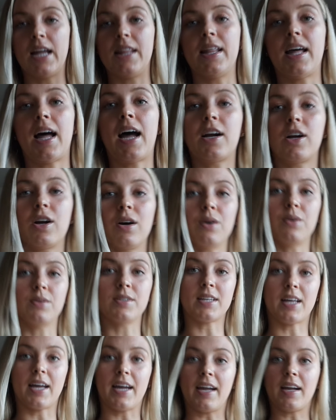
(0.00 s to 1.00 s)
and that
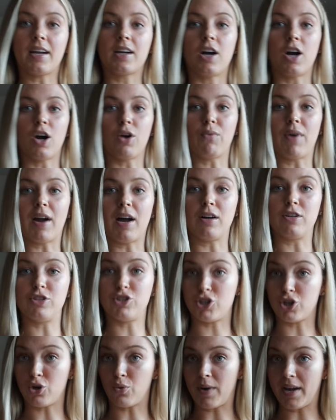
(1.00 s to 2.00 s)
goes like
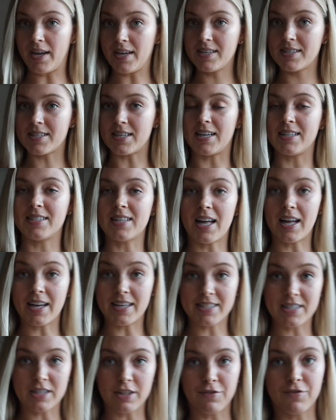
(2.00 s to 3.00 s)
around your waist, and it
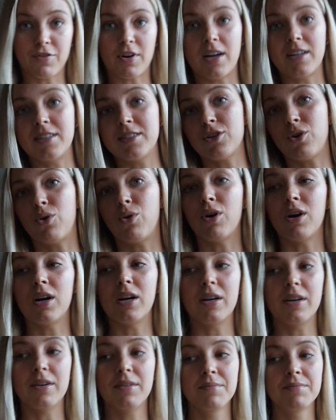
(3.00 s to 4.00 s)
ties in the front,
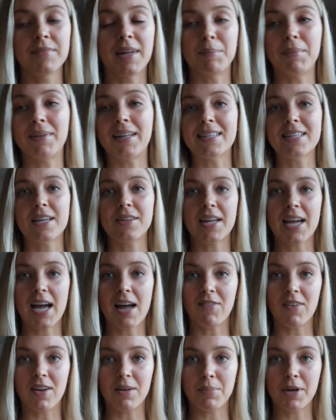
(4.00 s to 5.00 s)
or I mean that's how they
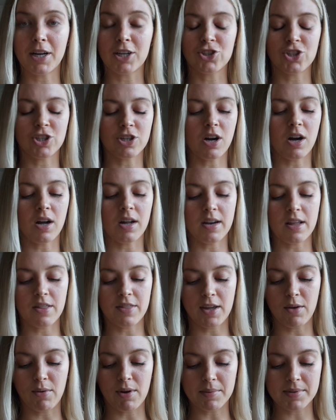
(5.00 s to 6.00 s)
have it pictured on
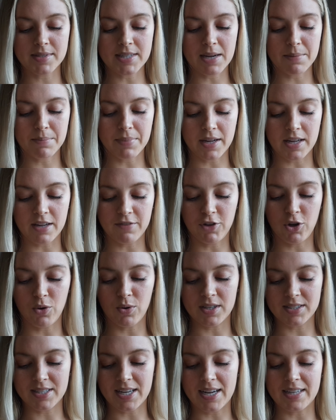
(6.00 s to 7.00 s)
the website, but if you
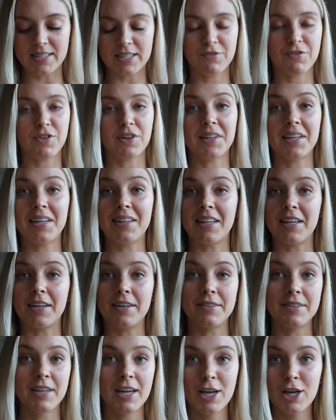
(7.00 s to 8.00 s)
want to tie it differently, then
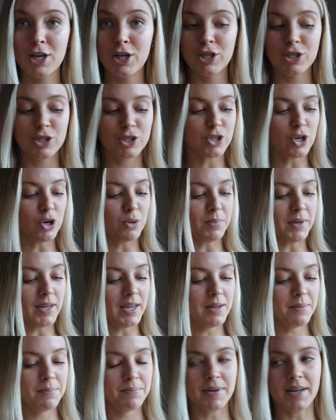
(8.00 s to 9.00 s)
so
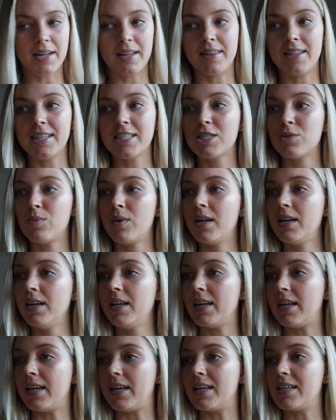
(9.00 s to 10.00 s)
be it. But this one
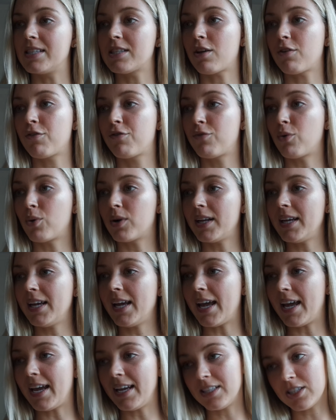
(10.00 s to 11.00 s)
is
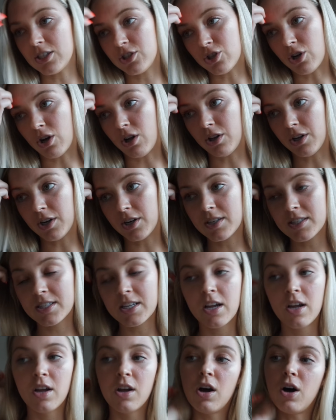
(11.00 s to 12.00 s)
$48.
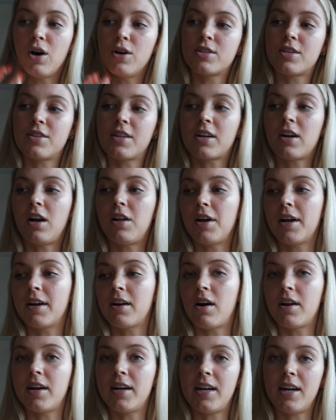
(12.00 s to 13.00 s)
Also the color I
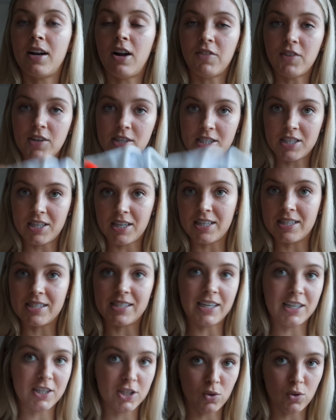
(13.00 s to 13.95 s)
got in, obviously you can see